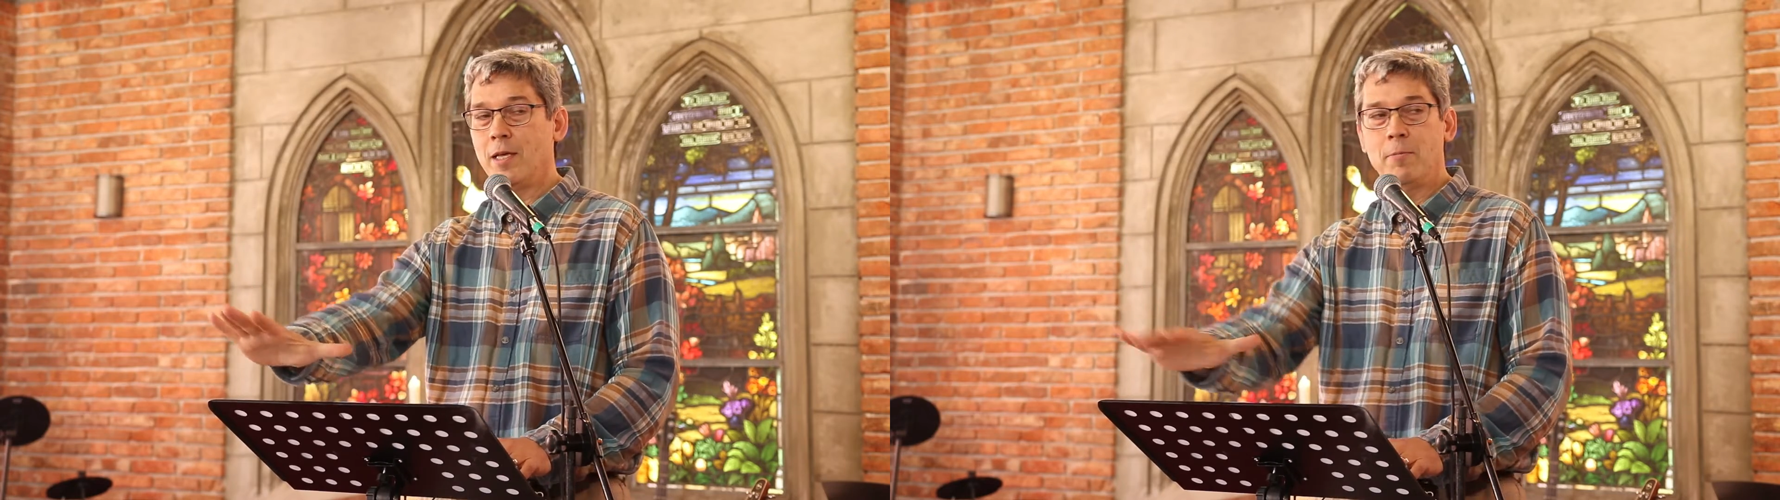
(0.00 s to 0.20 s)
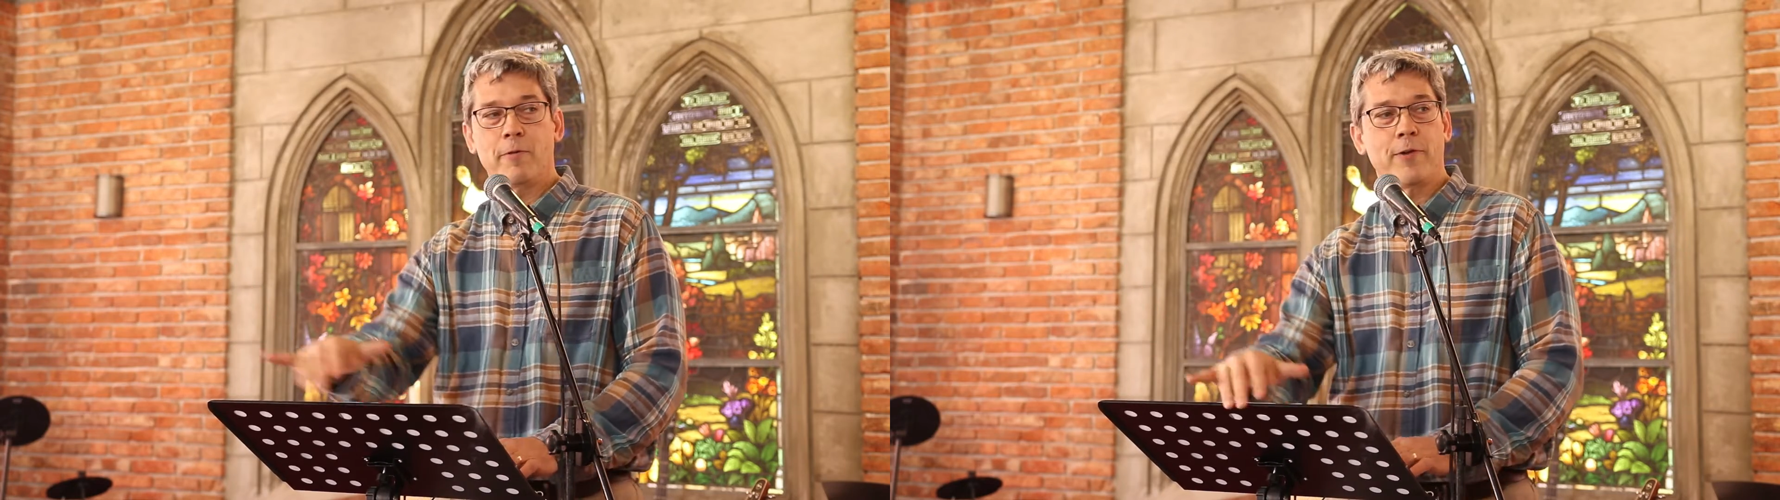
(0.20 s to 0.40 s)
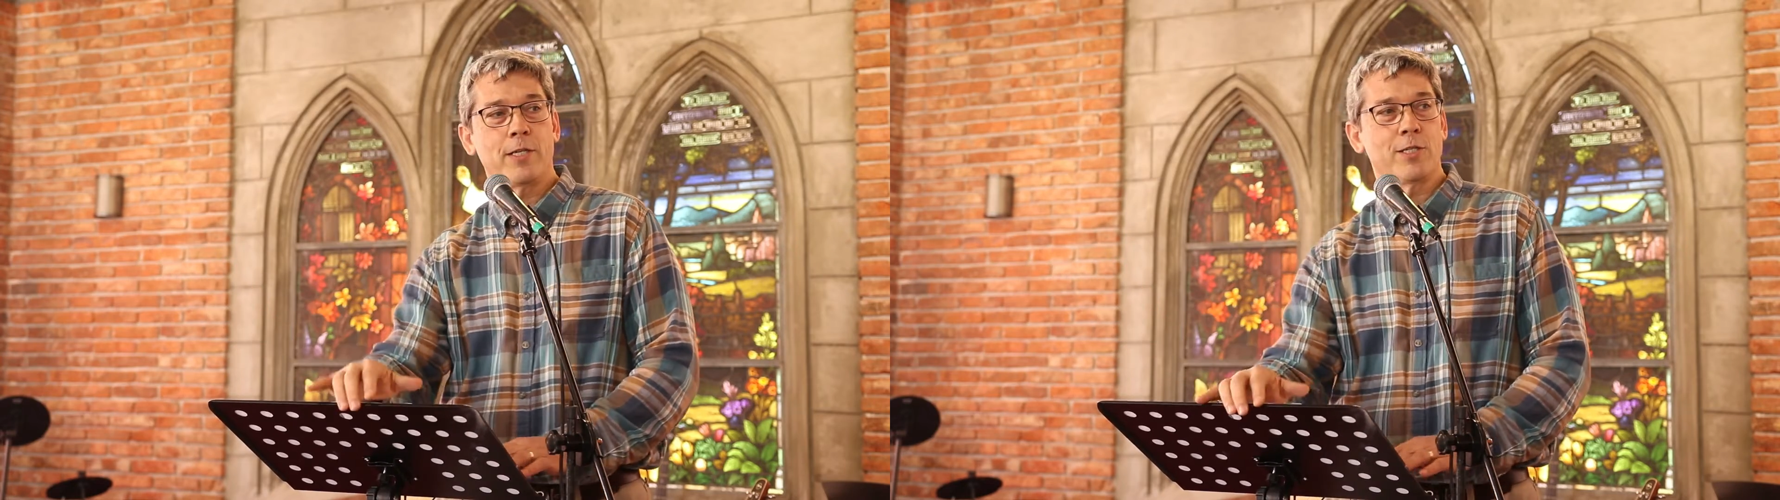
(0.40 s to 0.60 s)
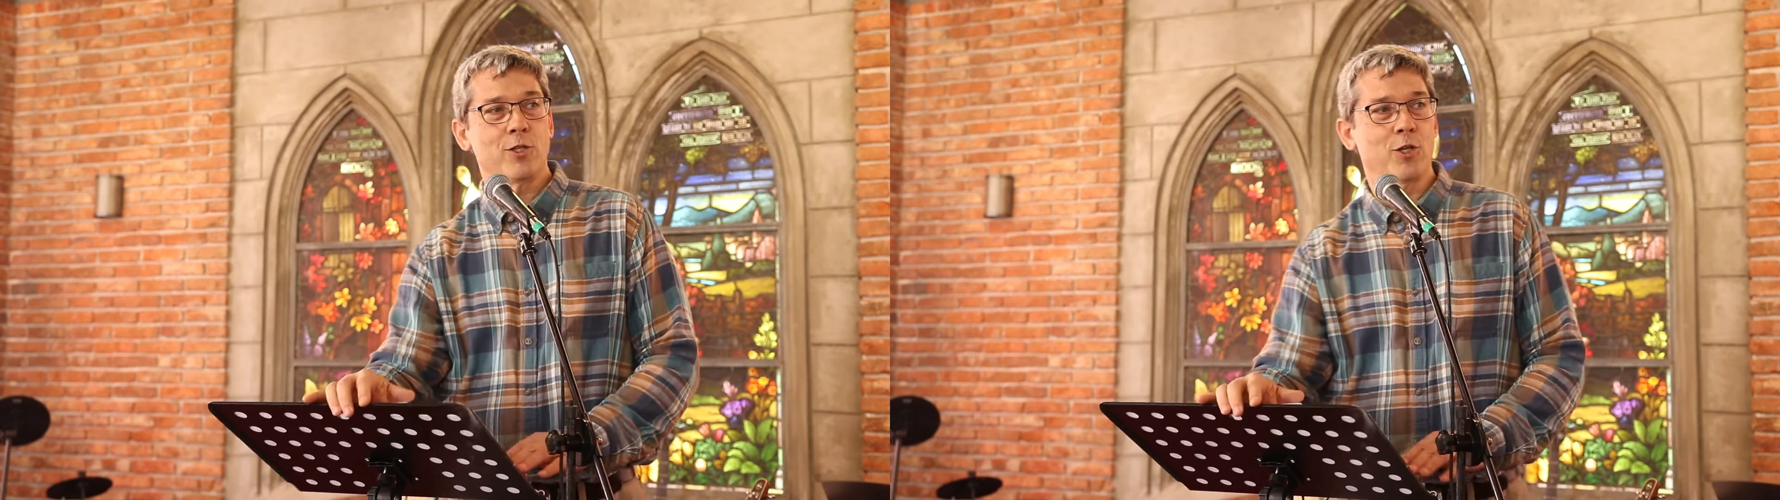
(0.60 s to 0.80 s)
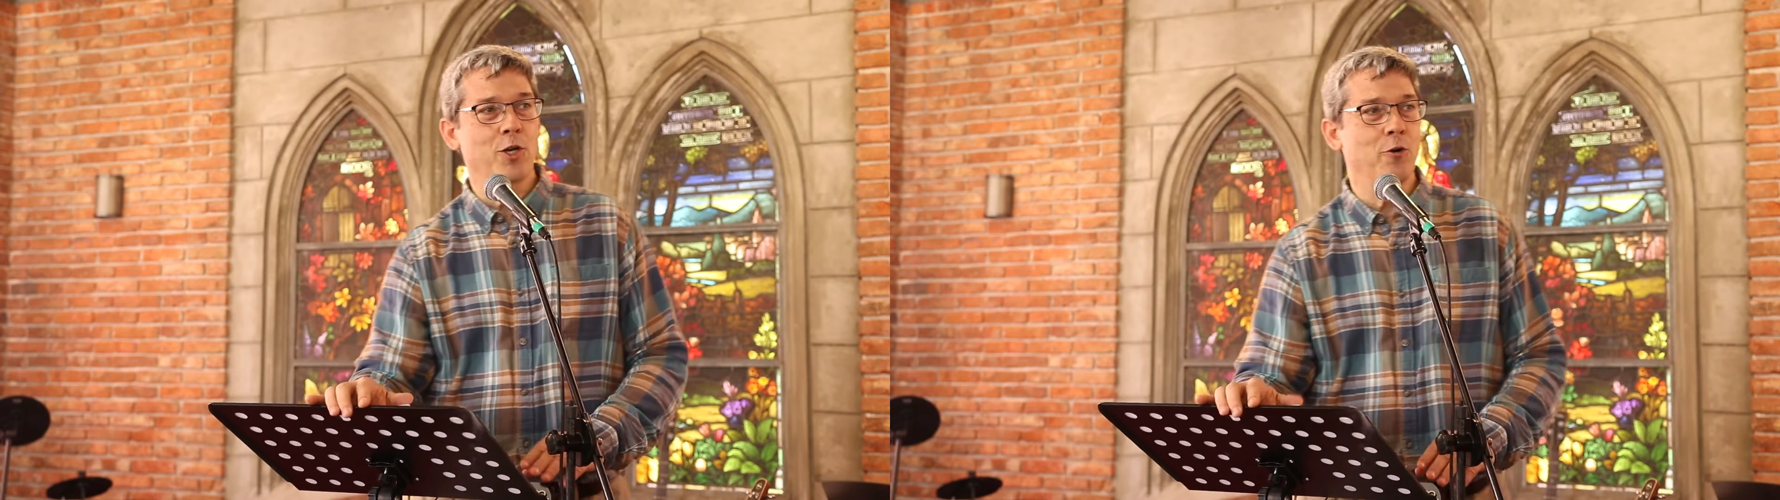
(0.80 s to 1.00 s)
But if I just
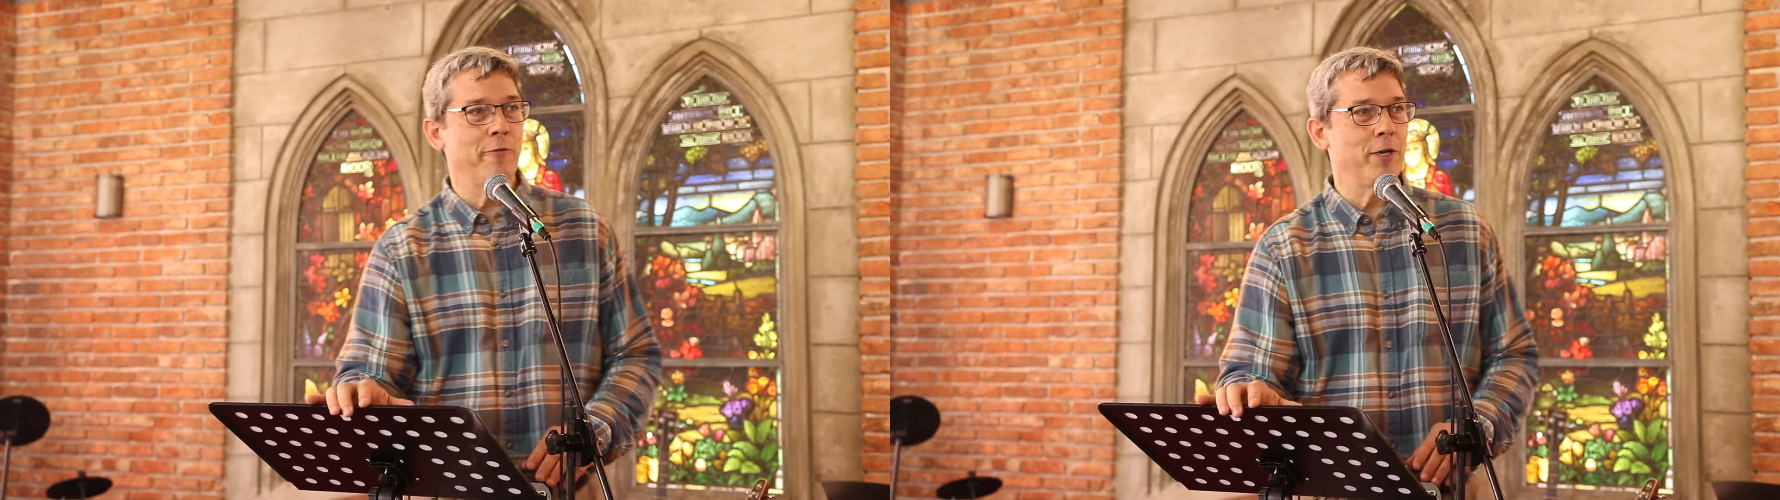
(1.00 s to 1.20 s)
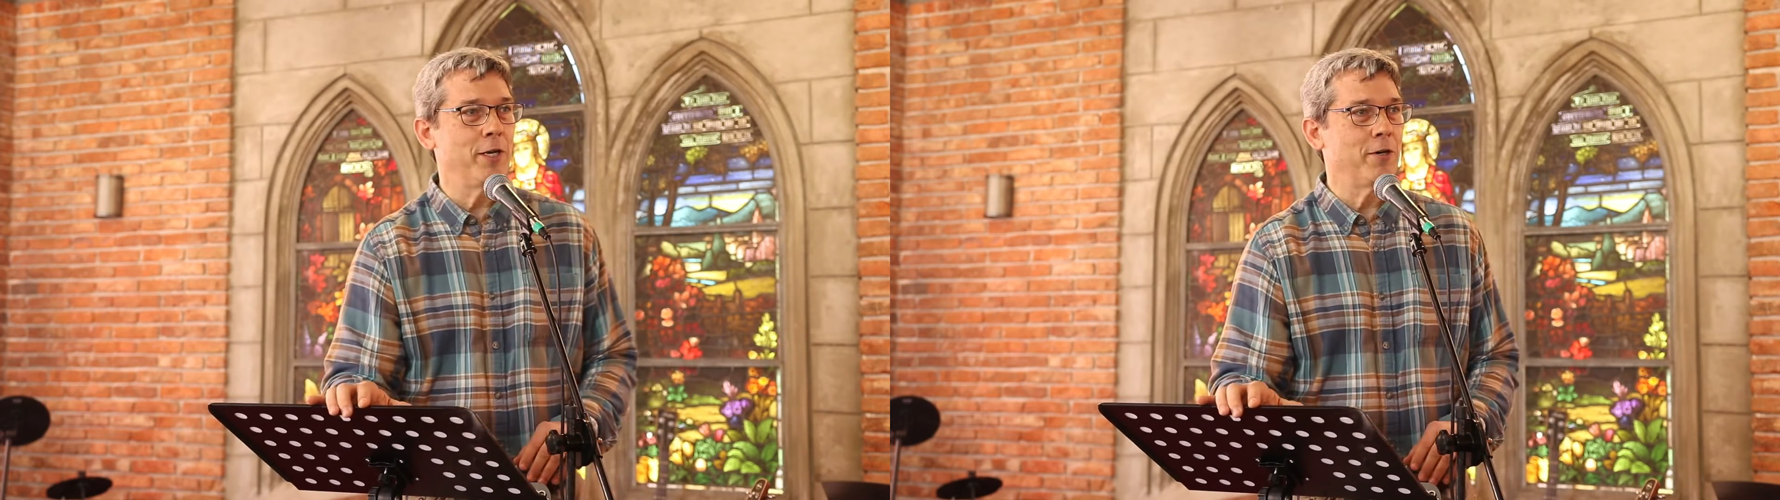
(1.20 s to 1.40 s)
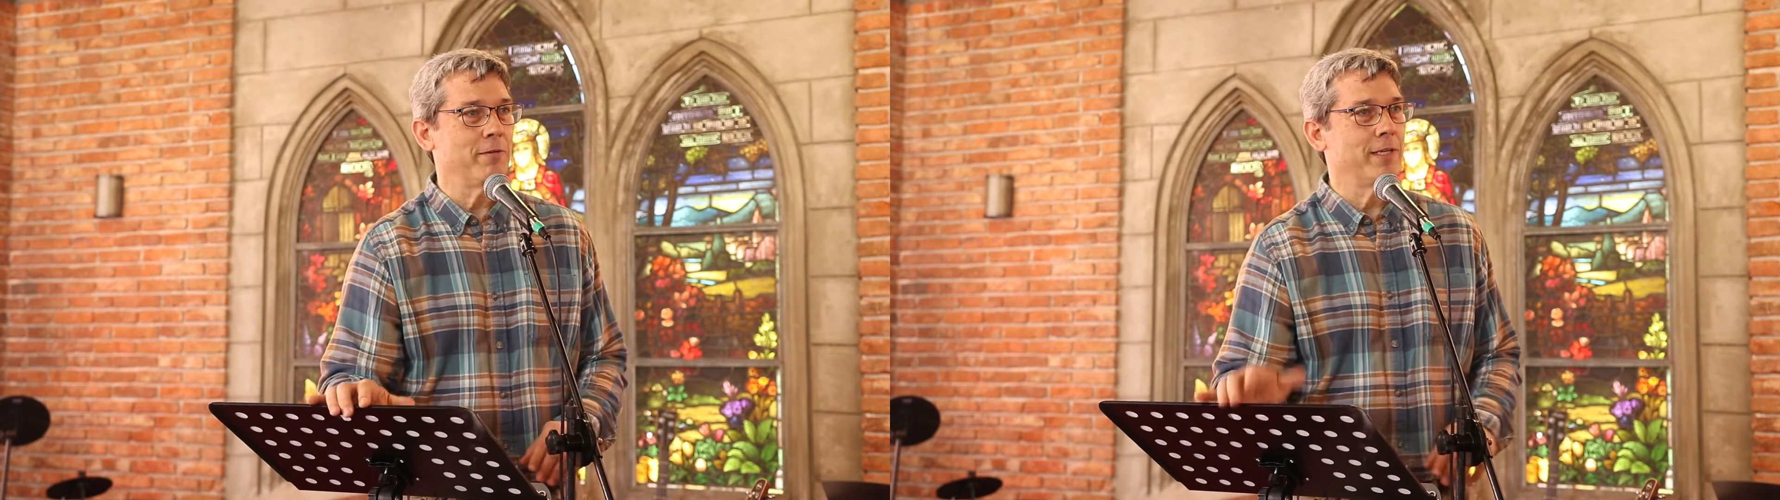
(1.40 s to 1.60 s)
look over here,